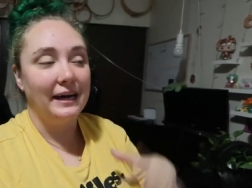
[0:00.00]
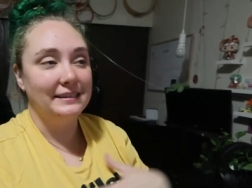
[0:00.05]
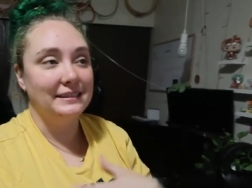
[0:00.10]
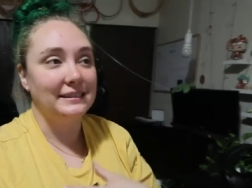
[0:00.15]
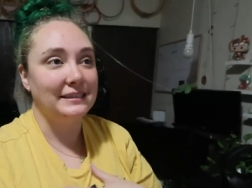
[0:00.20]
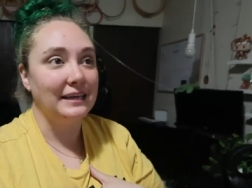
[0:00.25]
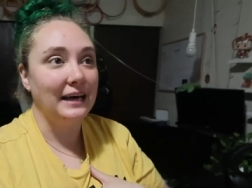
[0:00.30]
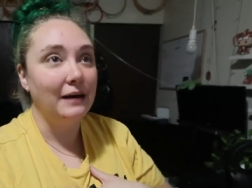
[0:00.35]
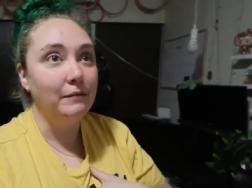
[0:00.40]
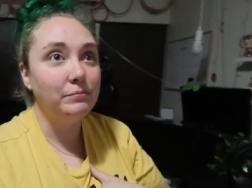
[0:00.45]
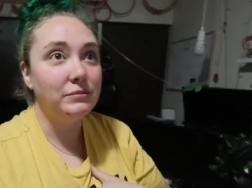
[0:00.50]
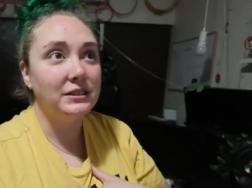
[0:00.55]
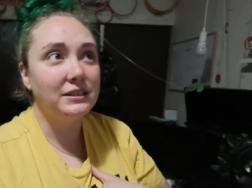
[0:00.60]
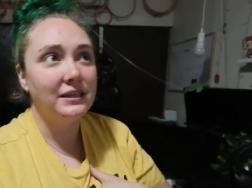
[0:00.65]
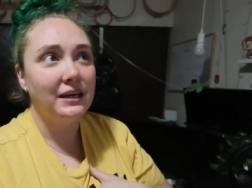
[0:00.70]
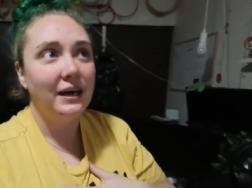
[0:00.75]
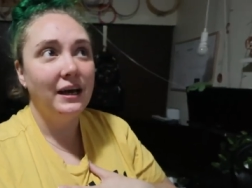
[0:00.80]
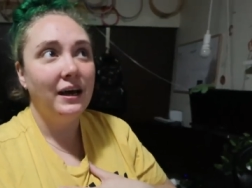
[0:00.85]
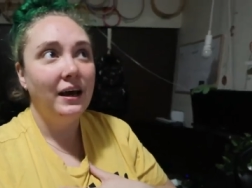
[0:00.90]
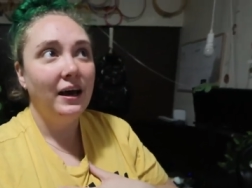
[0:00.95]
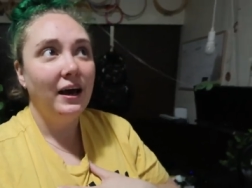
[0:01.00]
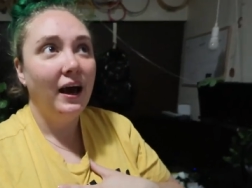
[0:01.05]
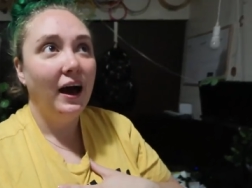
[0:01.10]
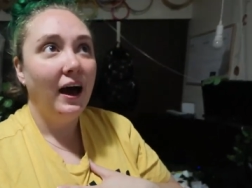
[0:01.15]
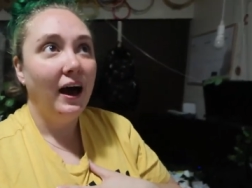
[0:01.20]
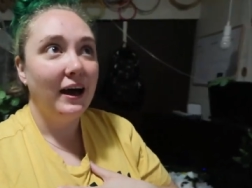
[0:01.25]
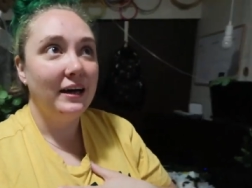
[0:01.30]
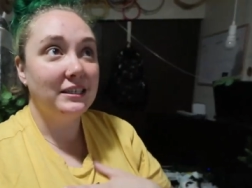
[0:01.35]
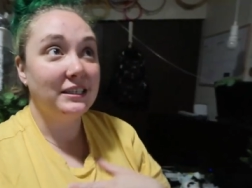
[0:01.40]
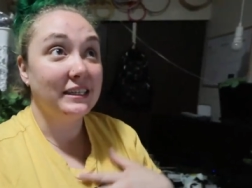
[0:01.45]
I slept
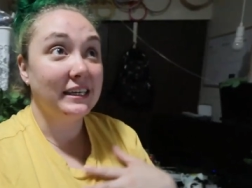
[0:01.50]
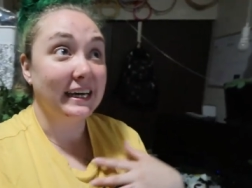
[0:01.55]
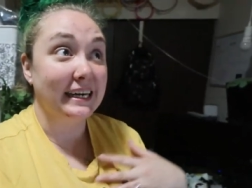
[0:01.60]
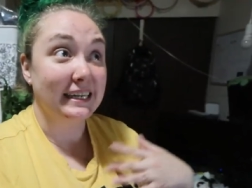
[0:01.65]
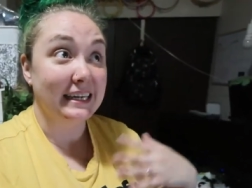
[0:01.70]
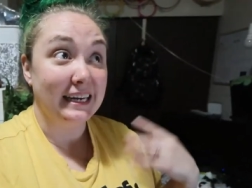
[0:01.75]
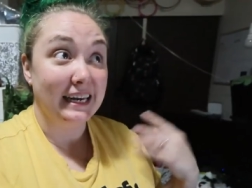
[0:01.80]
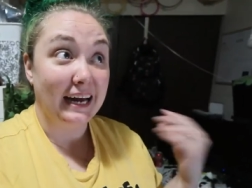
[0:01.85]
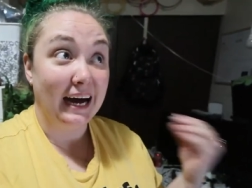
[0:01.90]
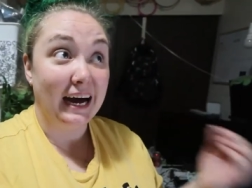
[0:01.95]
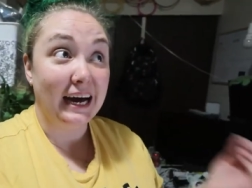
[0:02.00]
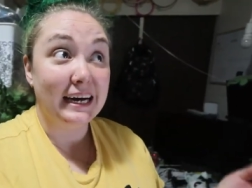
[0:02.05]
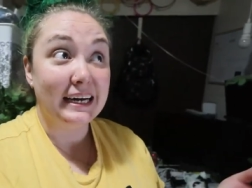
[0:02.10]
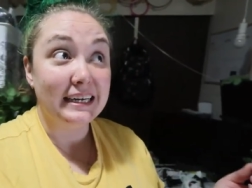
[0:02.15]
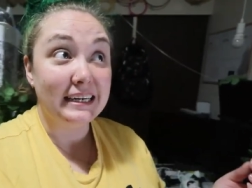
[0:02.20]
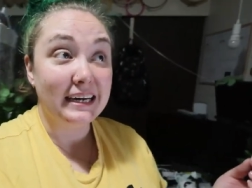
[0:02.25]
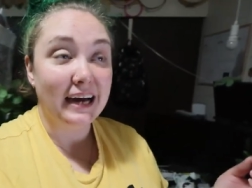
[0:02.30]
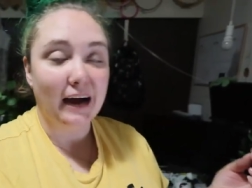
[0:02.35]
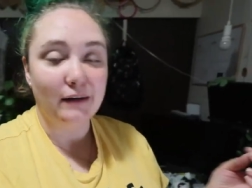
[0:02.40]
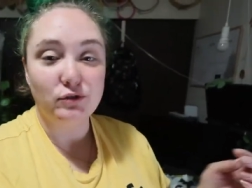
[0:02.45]
until like 9.